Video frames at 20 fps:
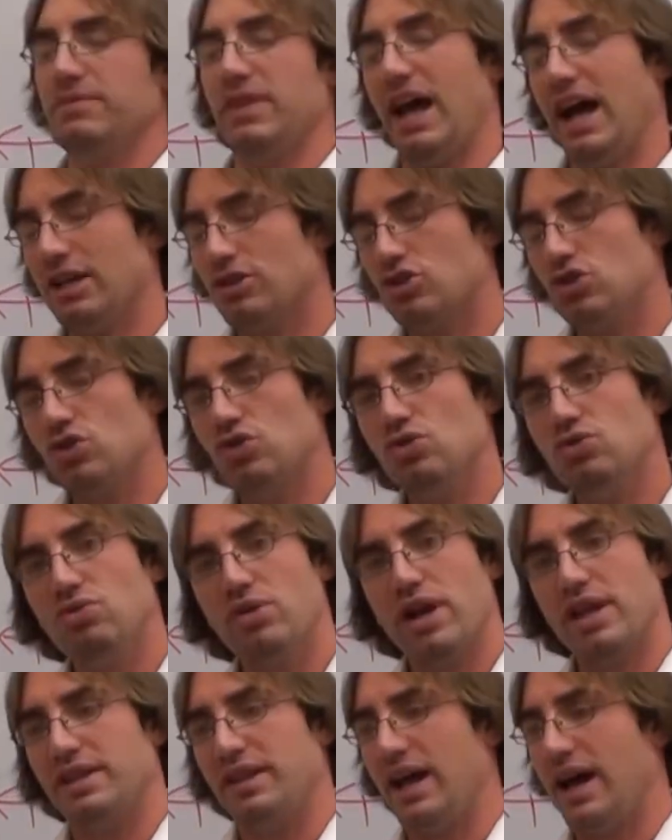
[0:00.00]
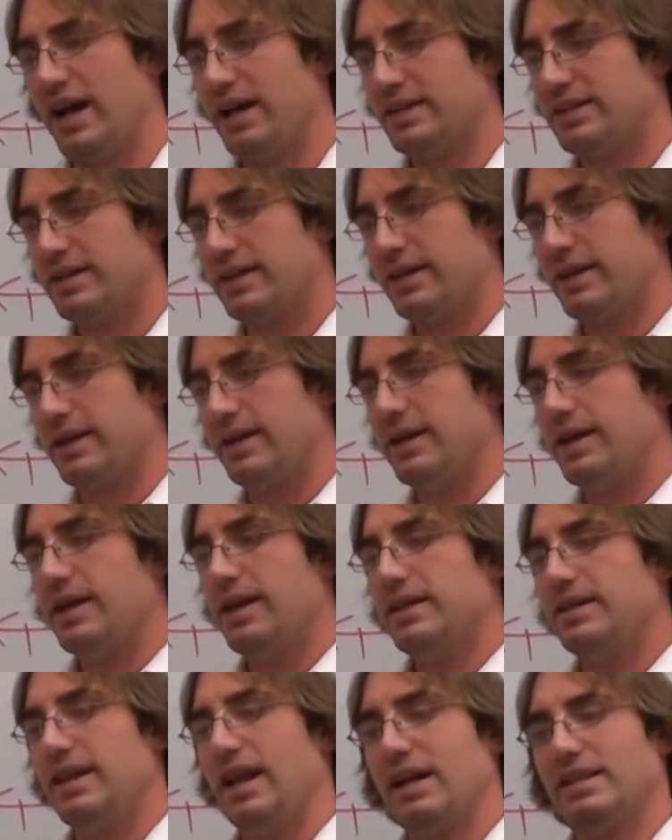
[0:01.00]
not
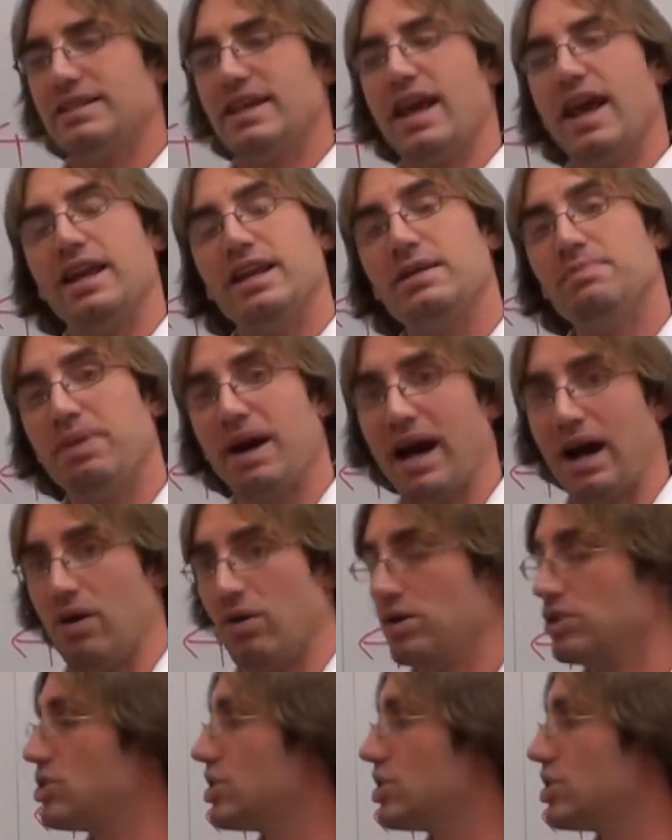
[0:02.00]
to any power,